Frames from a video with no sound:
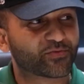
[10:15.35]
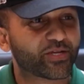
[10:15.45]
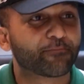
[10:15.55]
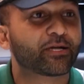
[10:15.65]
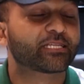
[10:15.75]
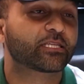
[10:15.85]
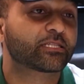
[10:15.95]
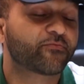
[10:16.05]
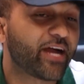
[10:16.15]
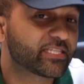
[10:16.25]
weird, but
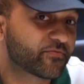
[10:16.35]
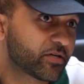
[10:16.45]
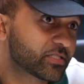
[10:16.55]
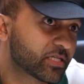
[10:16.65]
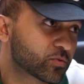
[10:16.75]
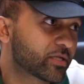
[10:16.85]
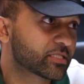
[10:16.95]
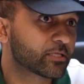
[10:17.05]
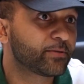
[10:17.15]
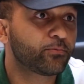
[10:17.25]
it's vice versa as well.
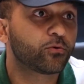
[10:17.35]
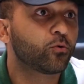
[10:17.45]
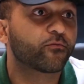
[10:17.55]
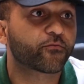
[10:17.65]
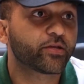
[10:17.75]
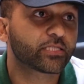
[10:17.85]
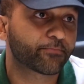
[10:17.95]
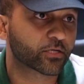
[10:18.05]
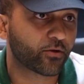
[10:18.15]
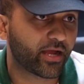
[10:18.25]
There's some people who will freeze up
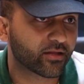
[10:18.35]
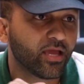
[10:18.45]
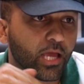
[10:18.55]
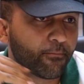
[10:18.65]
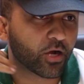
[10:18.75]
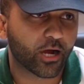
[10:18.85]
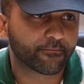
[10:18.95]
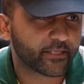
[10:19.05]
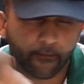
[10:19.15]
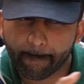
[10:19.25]
in the crowd, but
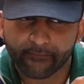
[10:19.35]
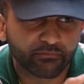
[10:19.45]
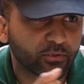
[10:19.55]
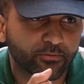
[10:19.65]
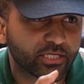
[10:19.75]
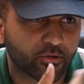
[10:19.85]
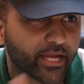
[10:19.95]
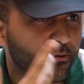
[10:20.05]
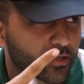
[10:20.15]
will be great